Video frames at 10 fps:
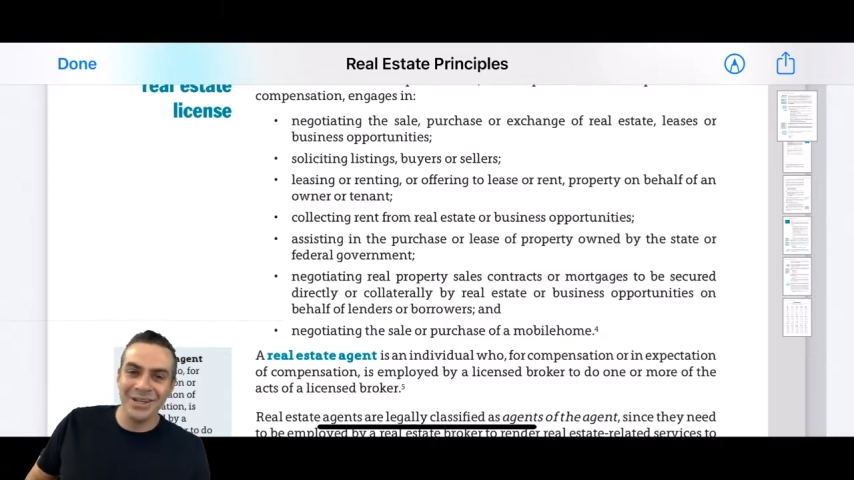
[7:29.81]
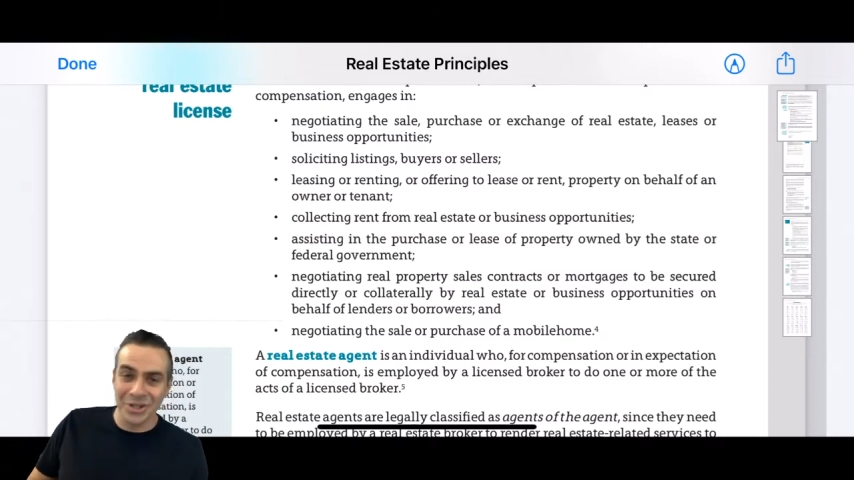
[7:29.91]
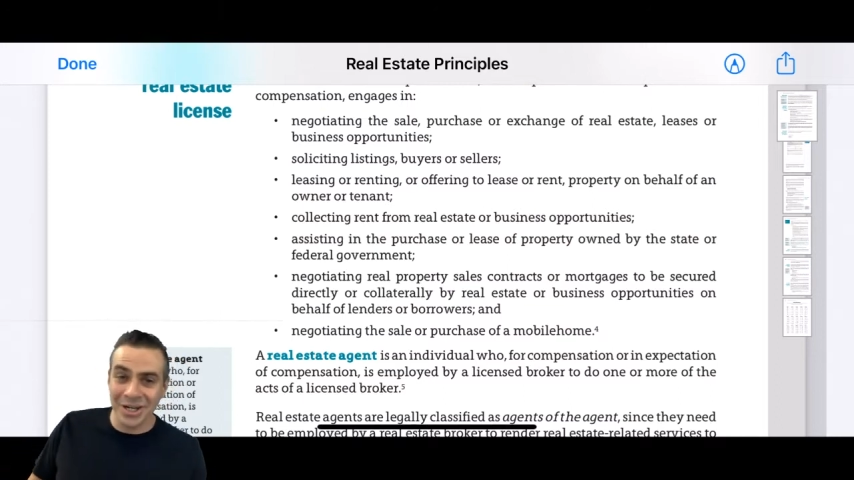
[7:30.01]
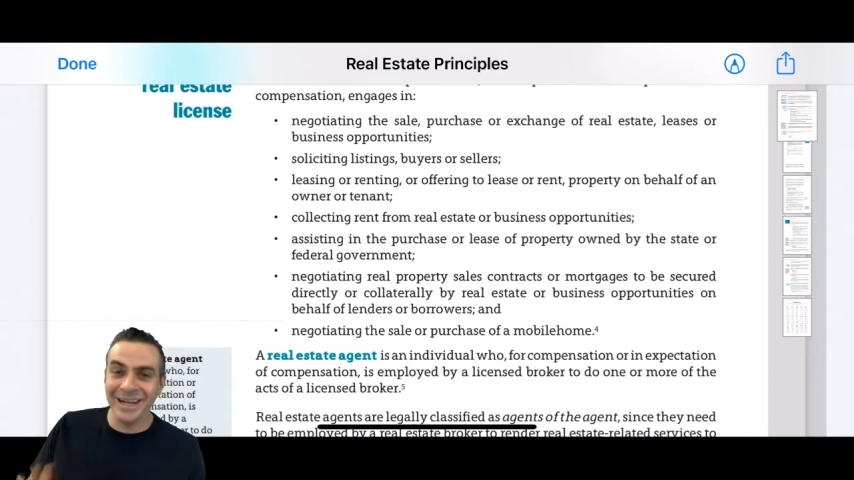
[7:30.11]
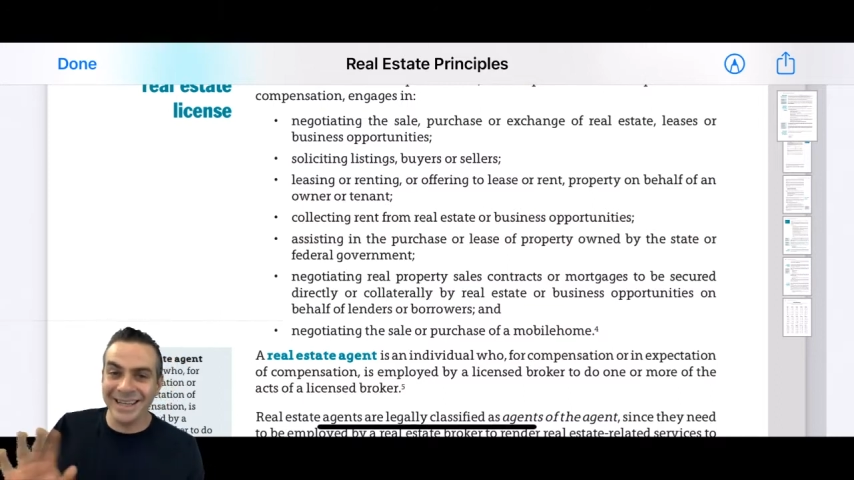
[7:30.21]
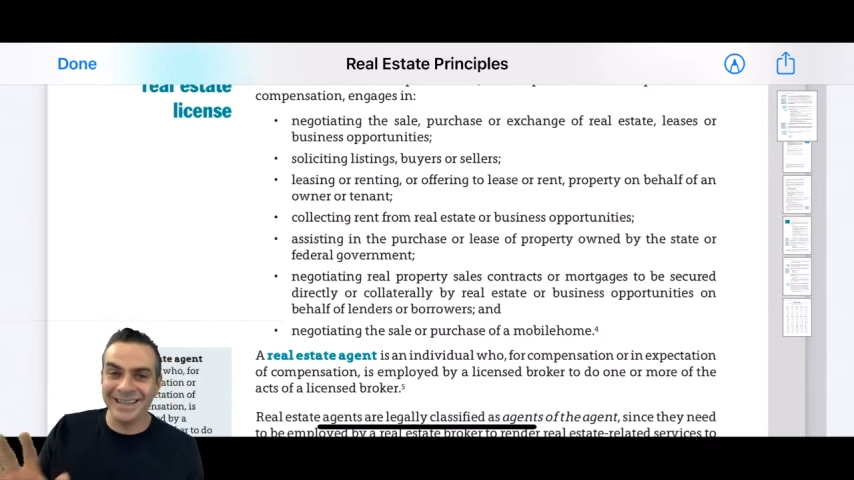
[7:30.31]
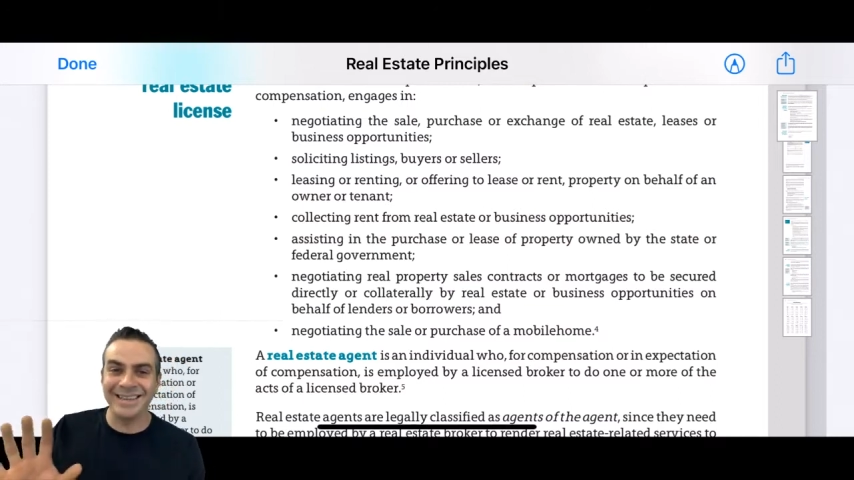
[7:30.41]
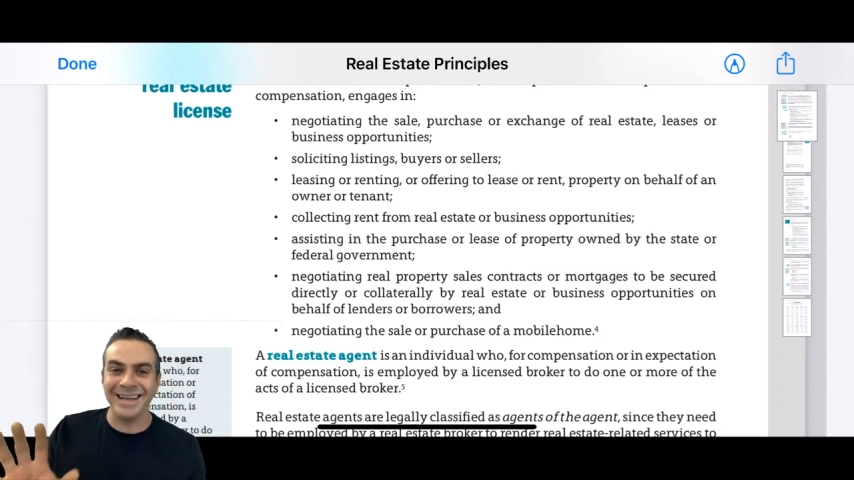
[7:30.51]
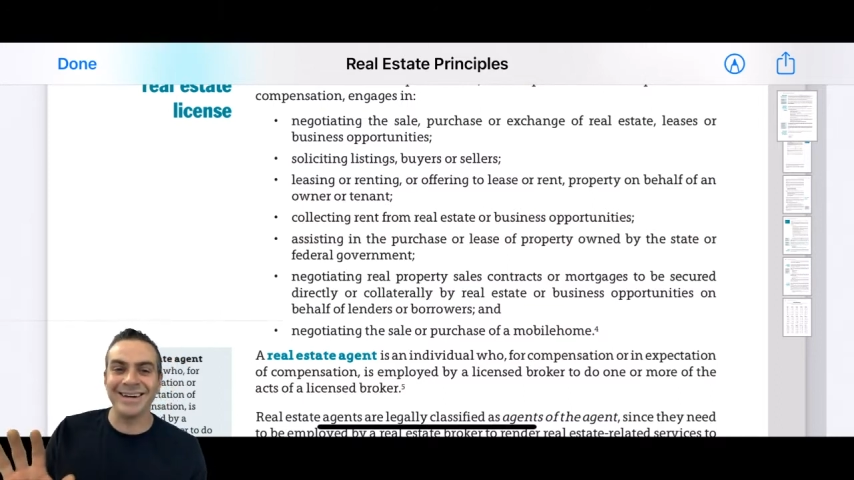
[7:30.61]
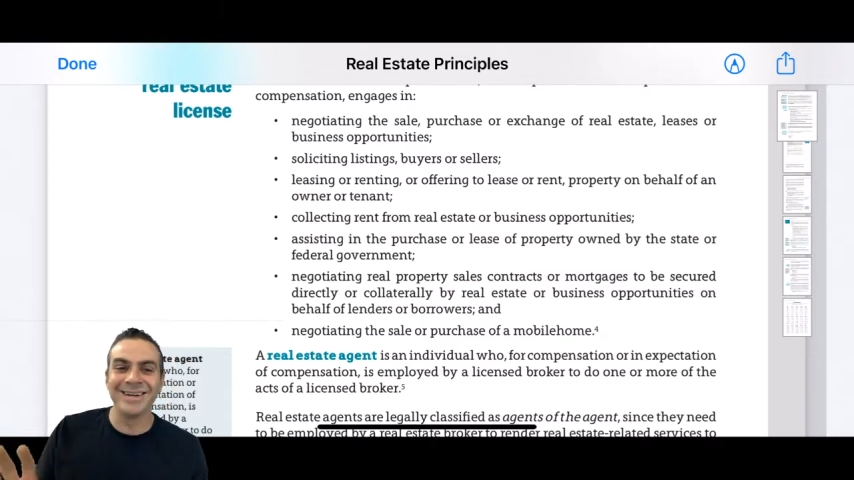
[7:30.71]
You're going to
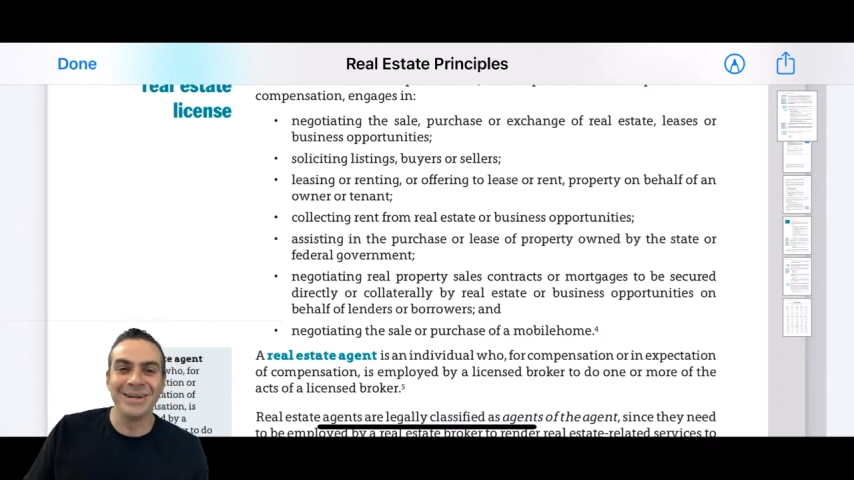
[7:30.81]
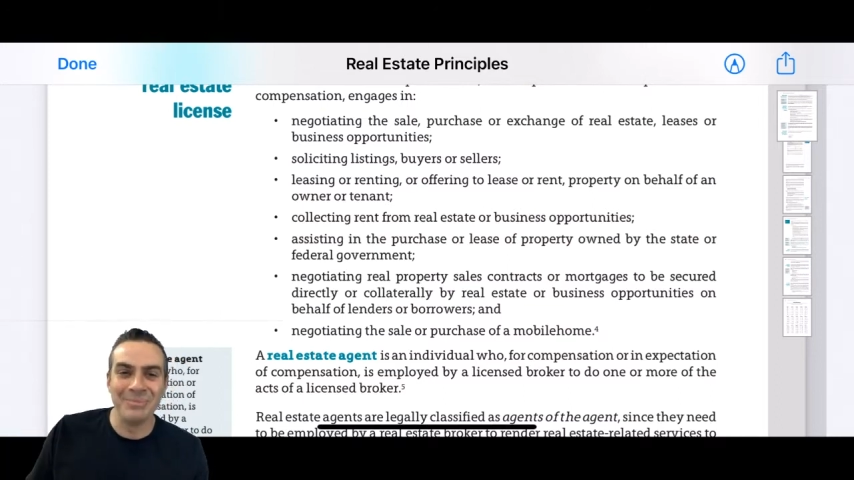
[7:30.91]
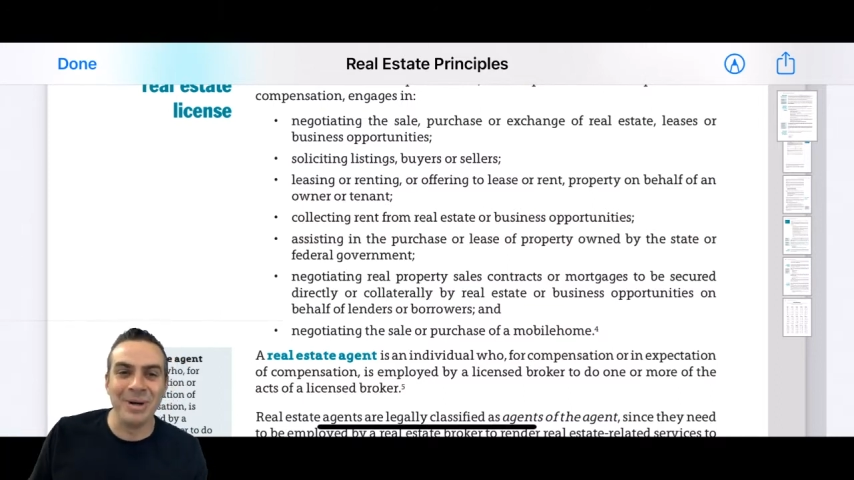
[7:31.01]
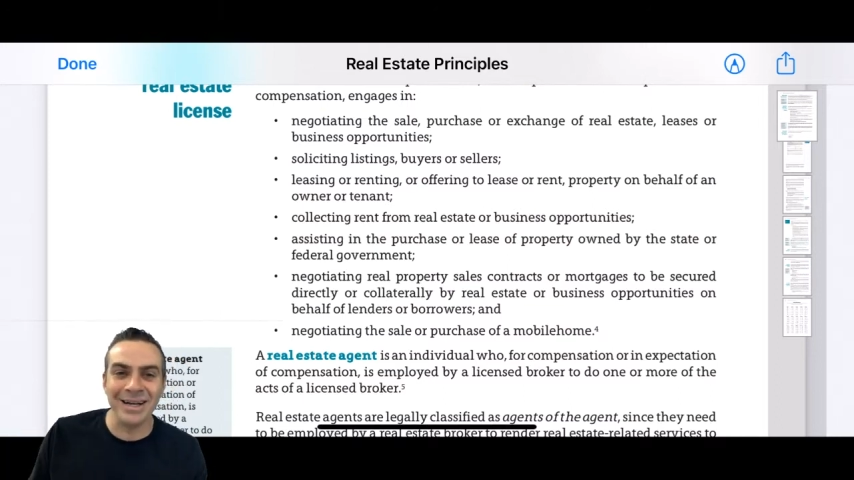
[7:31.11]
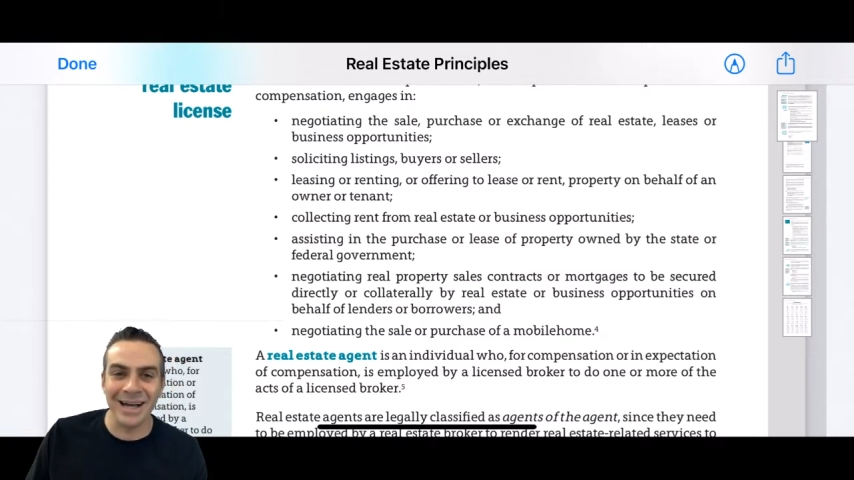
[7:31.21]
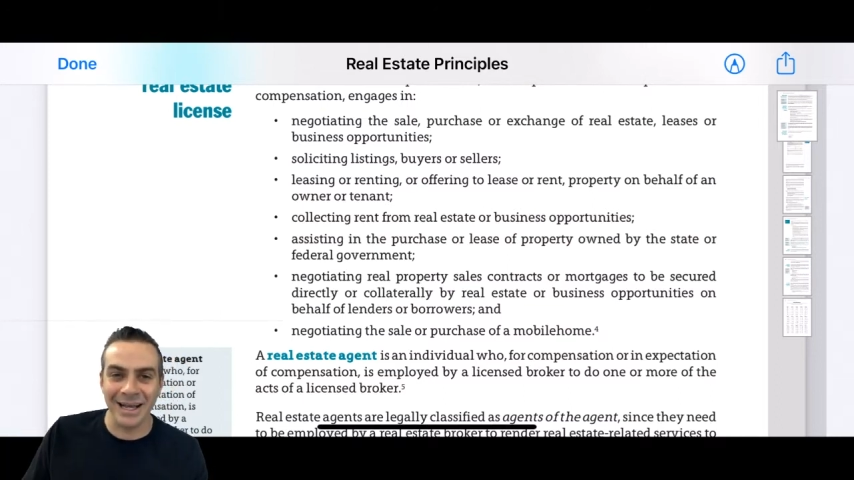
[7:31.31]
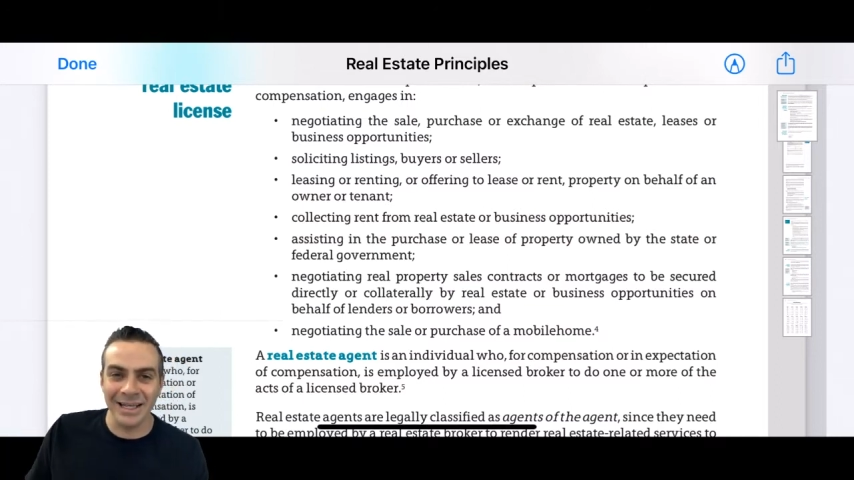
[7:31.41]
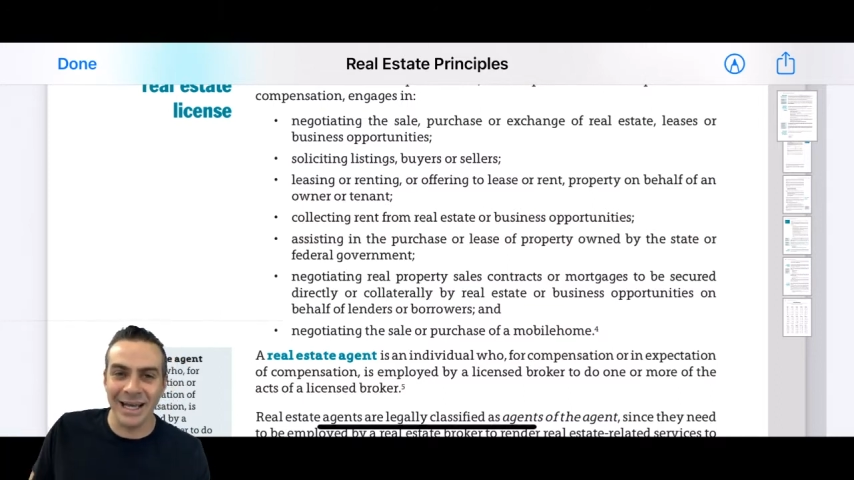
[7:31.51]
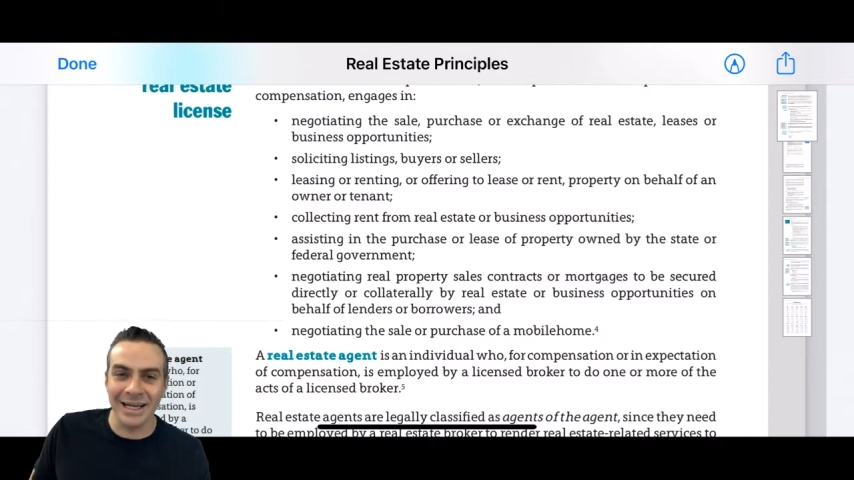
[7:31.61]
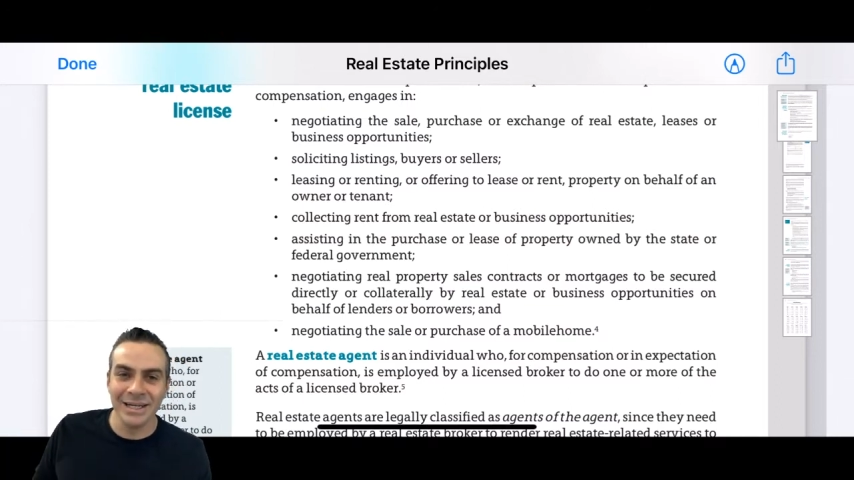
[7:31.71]
get there, but not
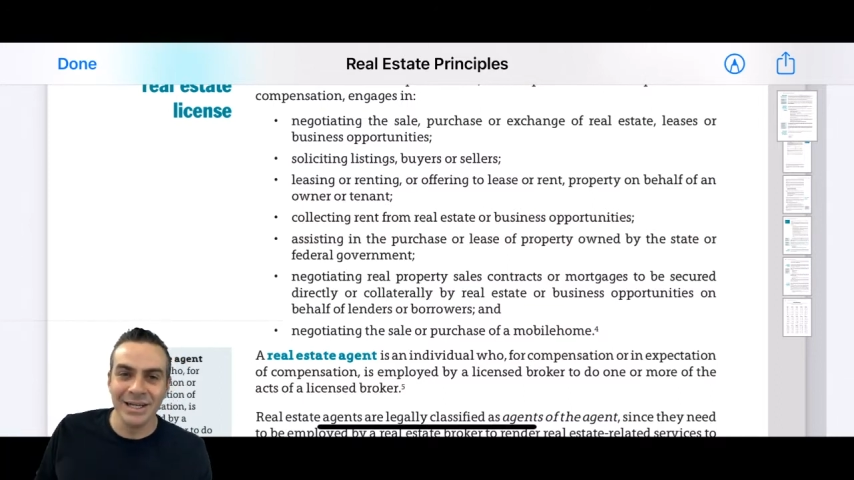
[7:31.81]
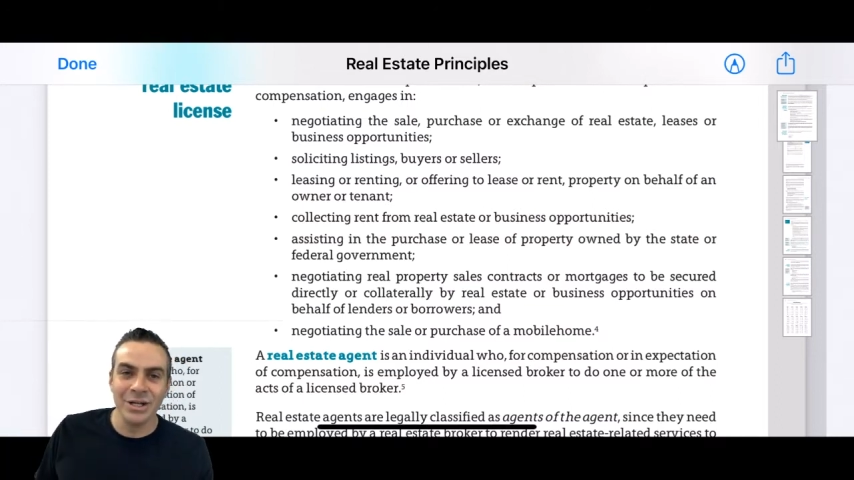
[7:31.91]
yet.